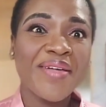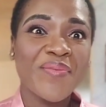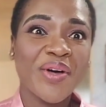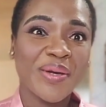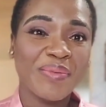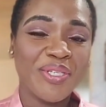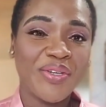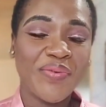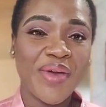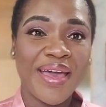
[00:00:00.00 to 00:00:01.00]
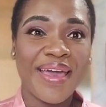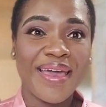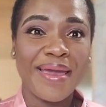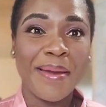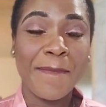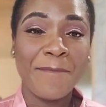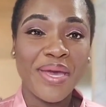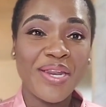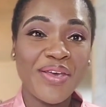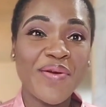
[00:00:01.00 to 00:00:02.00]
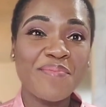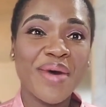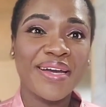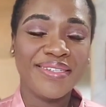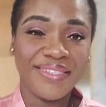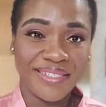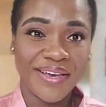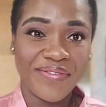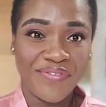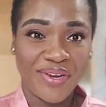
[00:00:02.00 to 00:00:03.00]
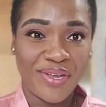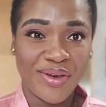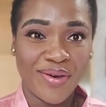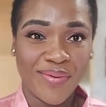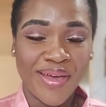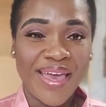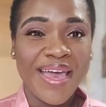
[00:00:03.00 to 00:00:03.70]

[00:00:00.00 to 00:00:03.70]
Welcome to a mid-year mindset video.